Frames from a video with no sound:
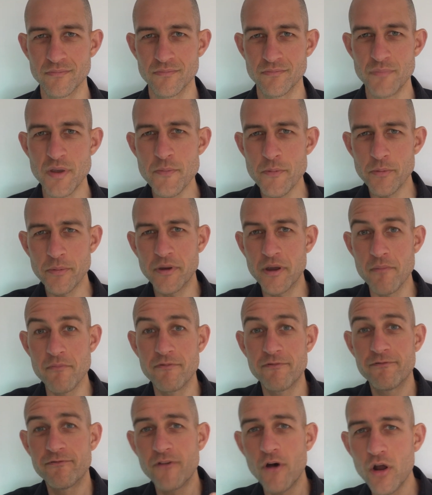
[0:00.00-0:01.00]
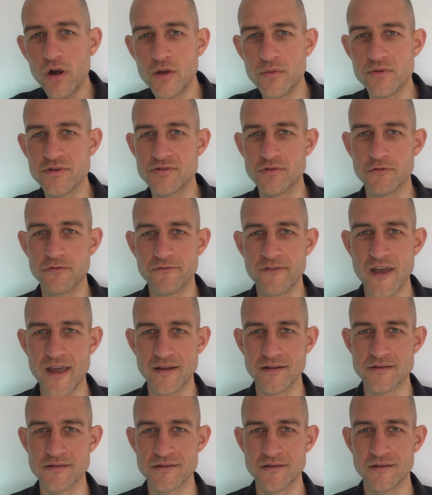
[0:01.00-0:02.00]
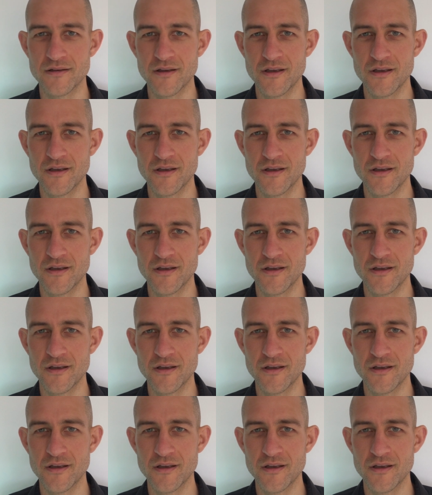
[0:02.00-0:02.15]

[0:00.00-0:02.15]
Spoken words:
People become followers or fans,